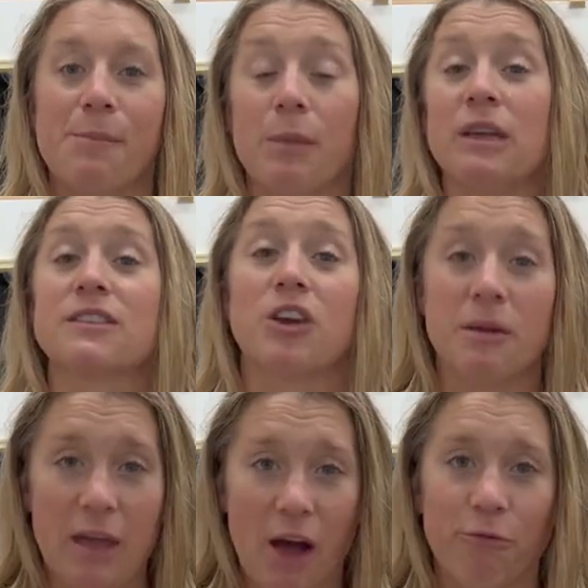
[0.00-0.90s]
is going to
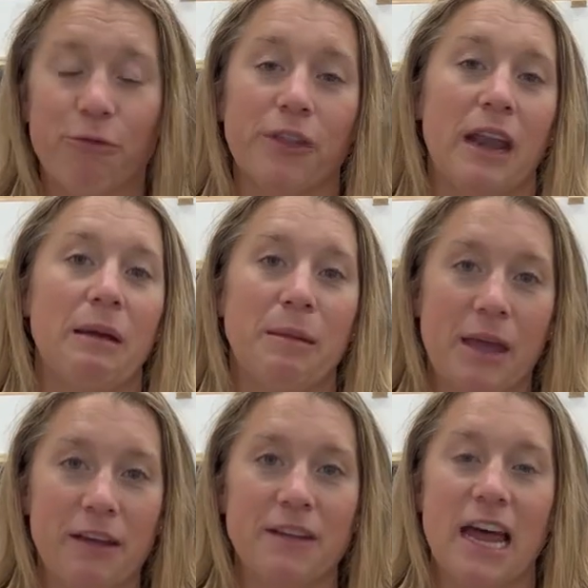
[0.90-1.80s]
be helpful that I
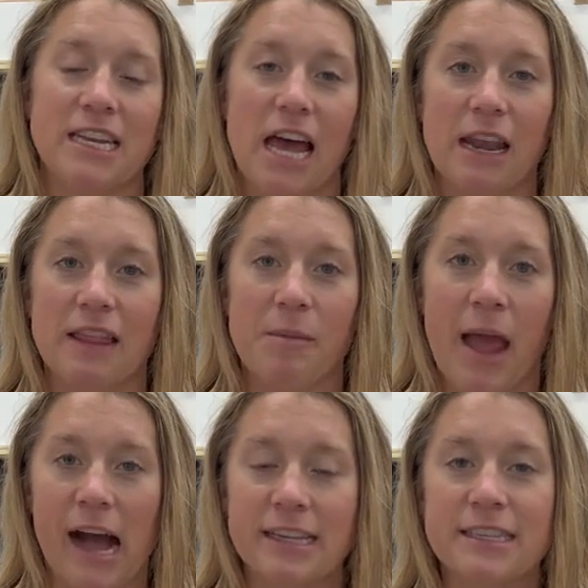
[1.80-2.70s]
may have not done in the
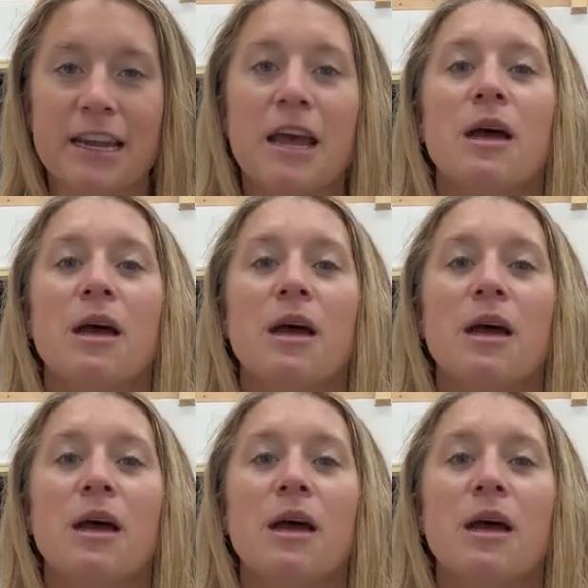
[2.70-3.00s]
past.